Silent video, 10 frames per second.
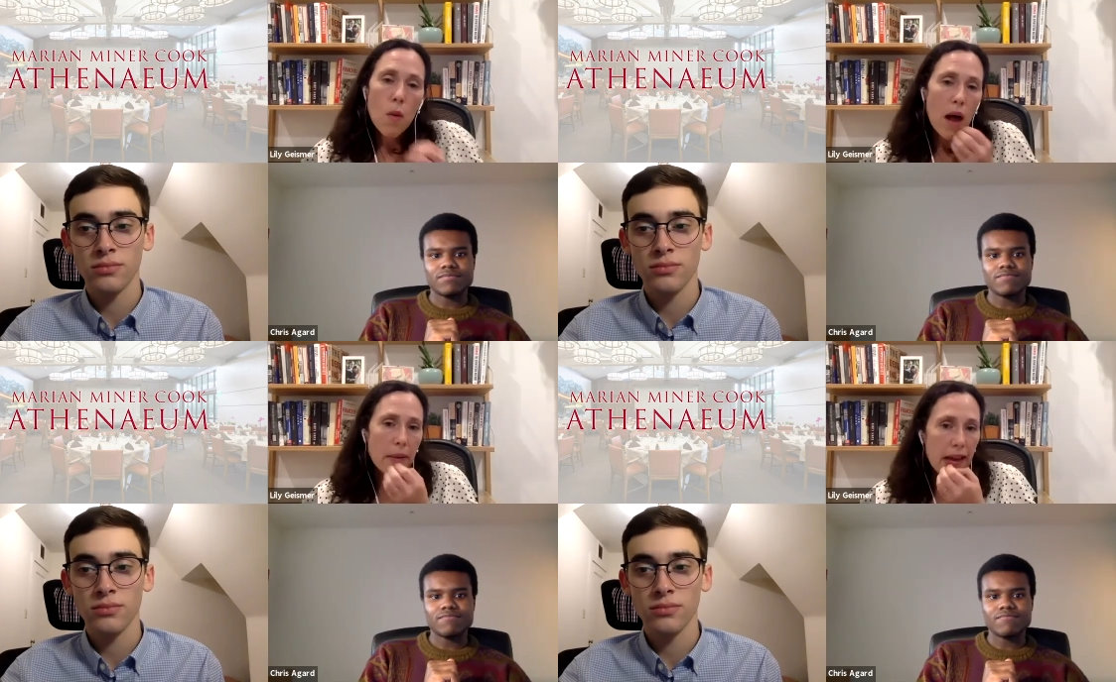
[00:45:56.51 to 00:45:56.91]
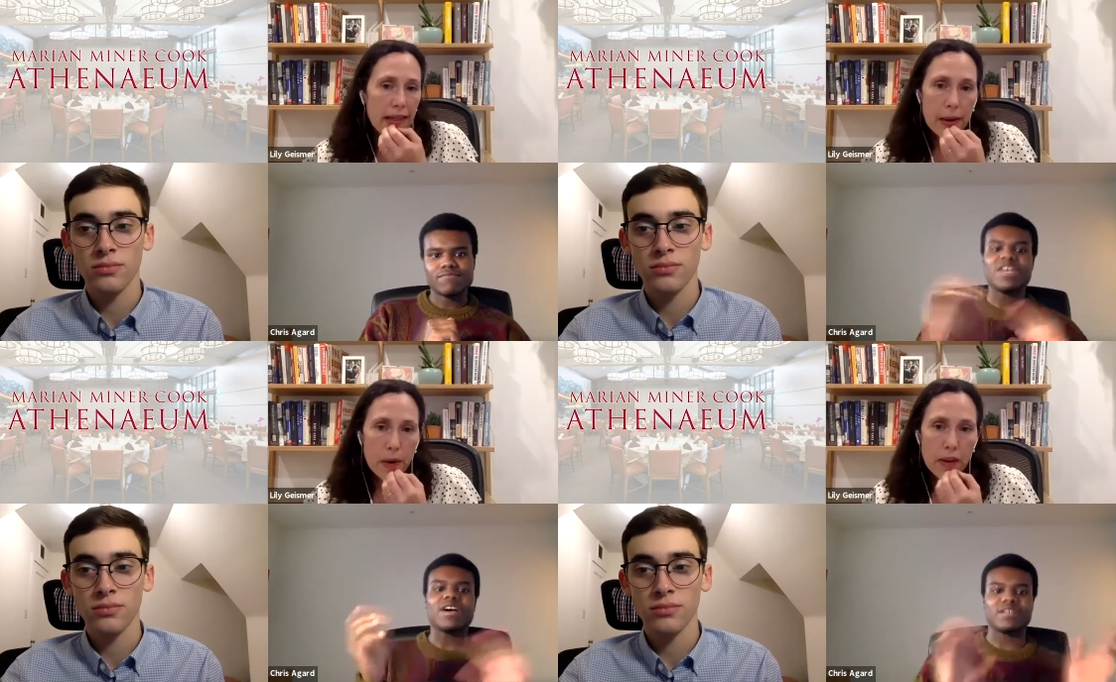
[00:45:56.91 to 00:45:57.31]
Speaker 1: Well, I mean,
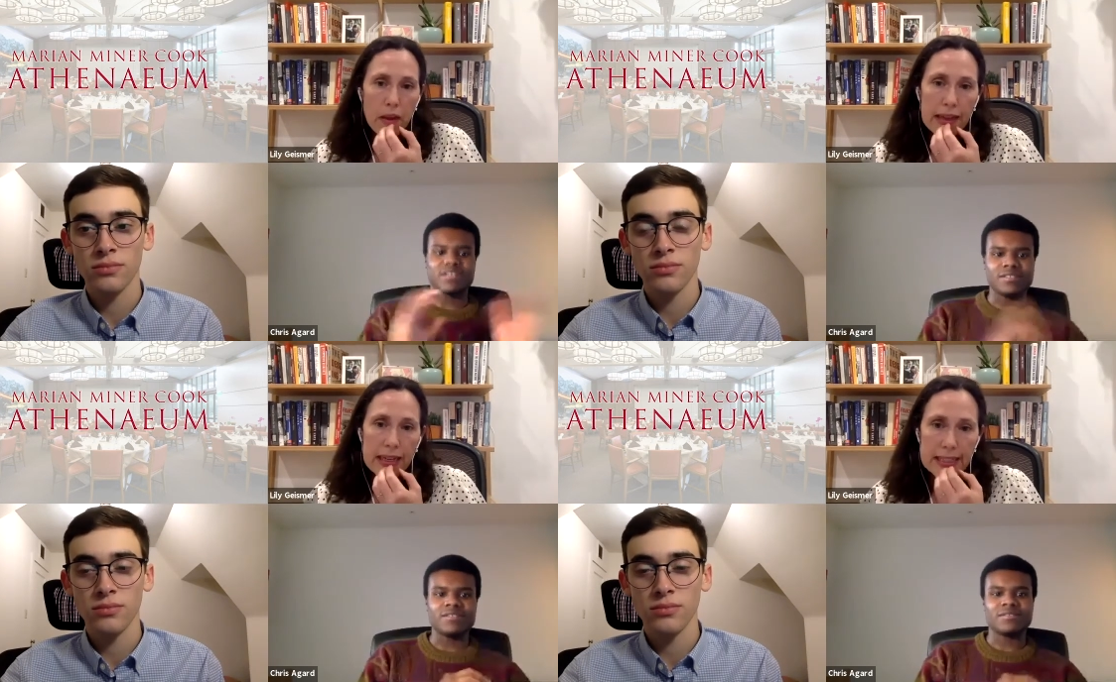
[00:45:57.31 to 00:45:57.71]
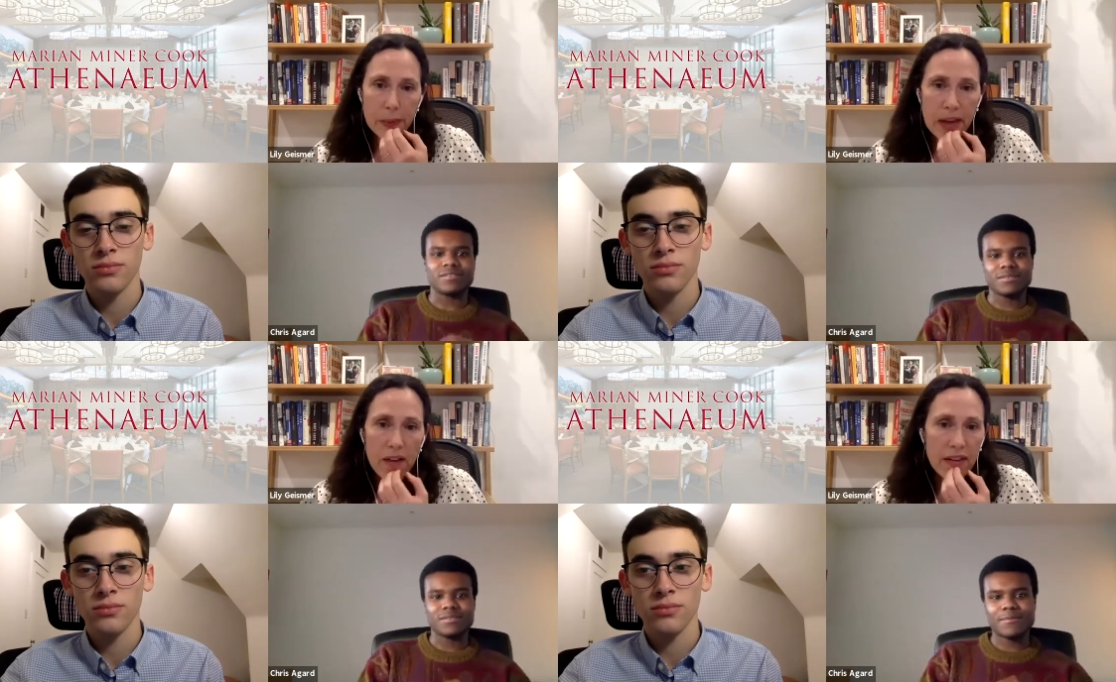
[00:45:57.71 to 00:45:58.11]
I think one of the things is
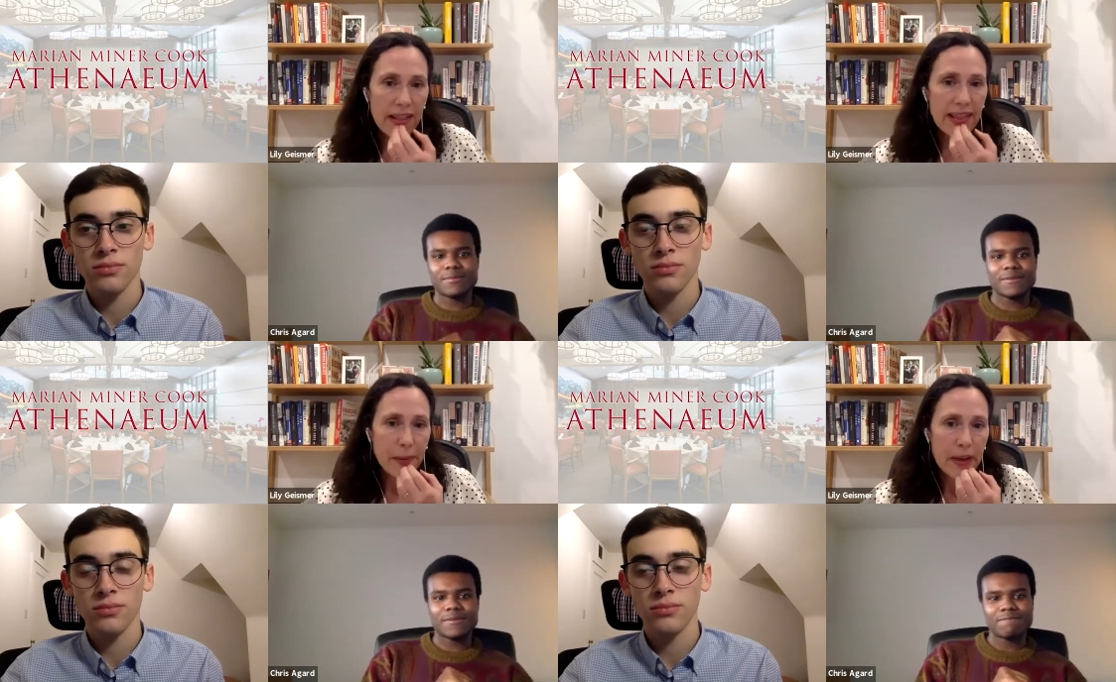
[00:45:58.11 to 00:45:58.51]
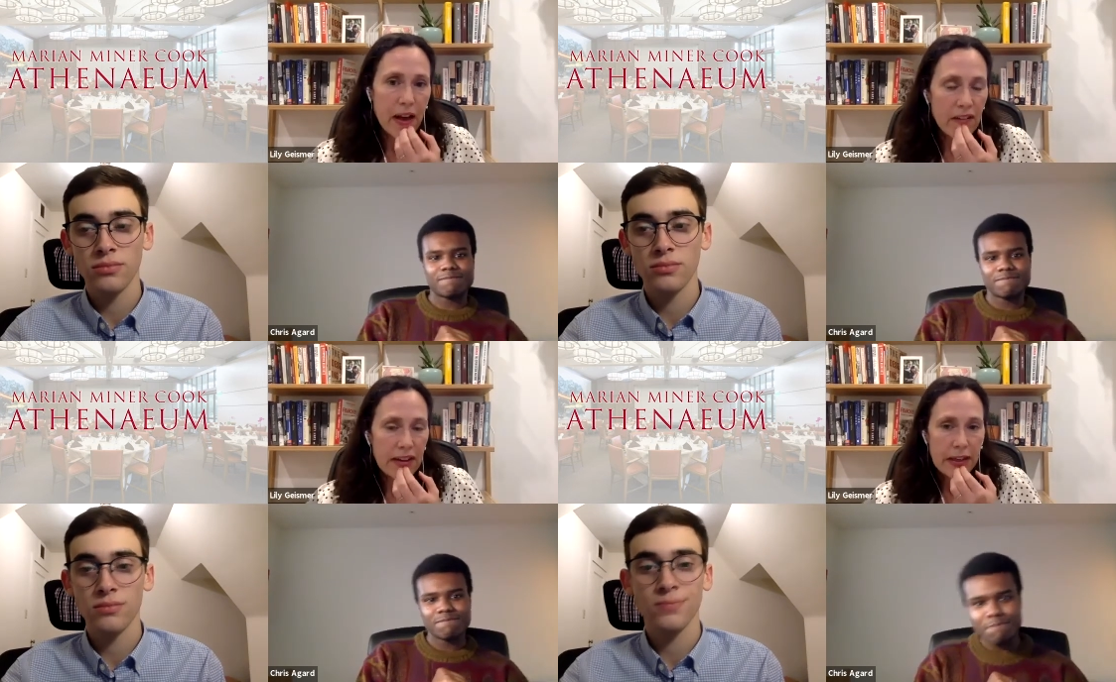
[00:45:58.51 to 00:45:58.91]
that we often
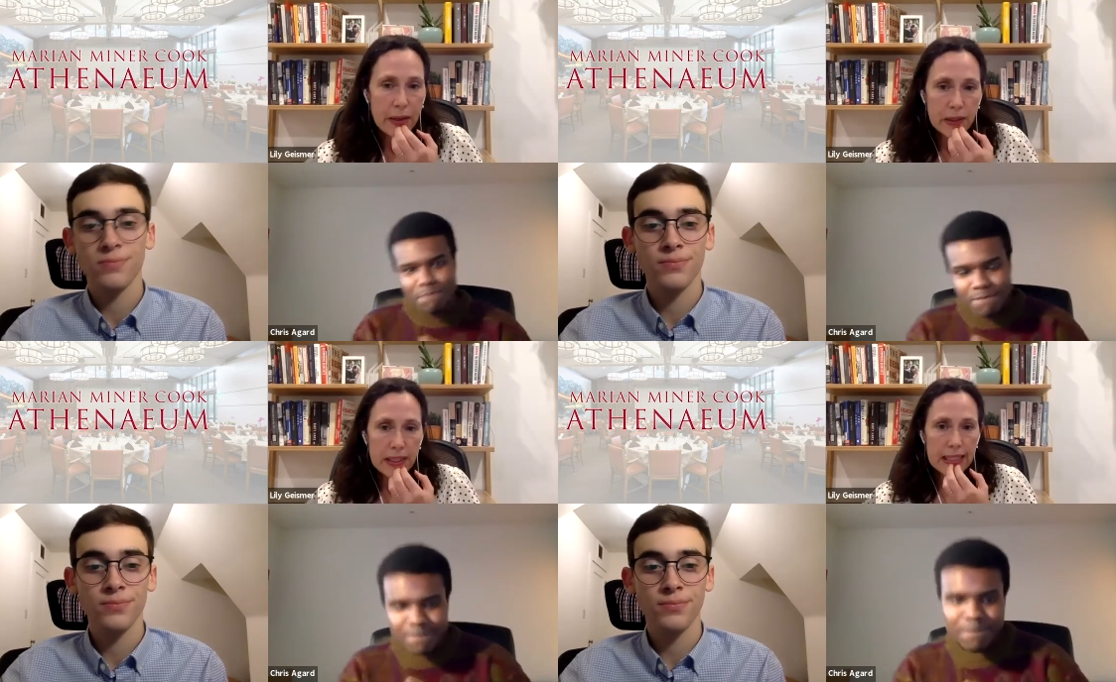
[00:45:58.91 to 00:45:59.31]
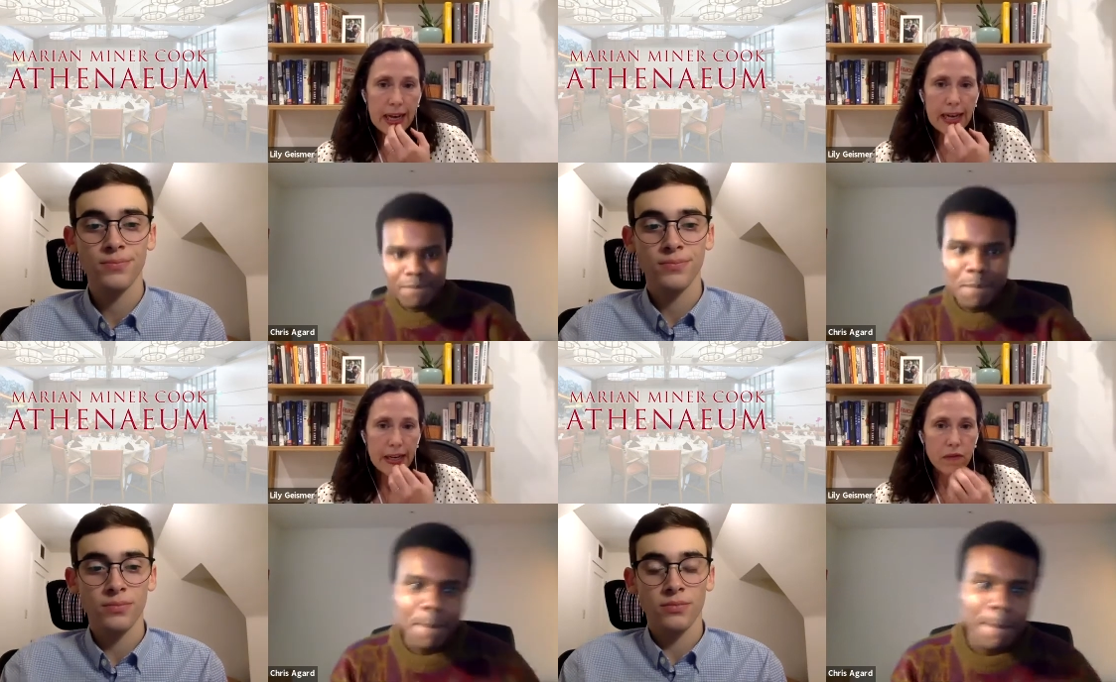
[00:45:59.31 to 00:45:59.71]
we often use these
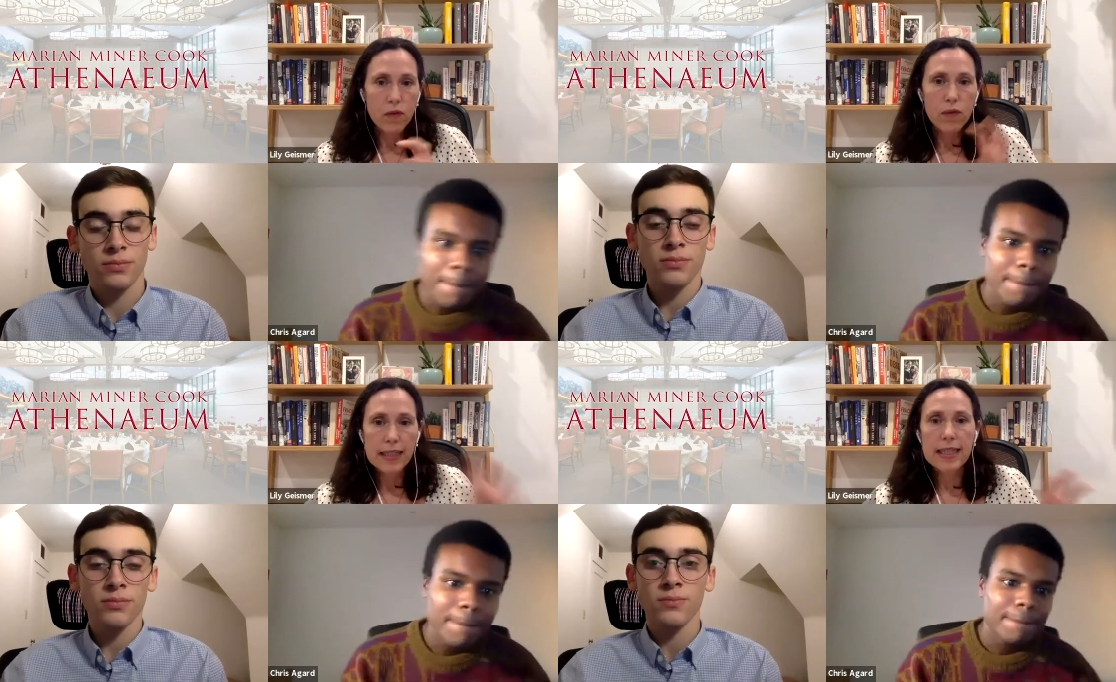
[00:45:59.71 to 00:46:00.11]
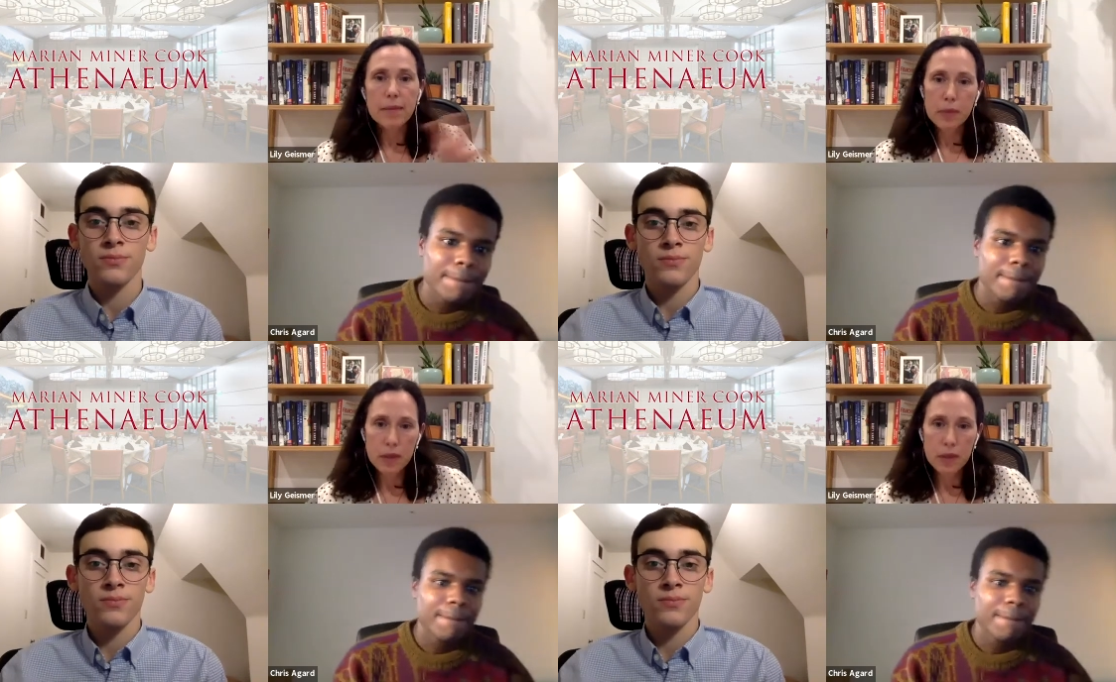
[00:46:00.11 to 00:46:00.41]
kind of red state,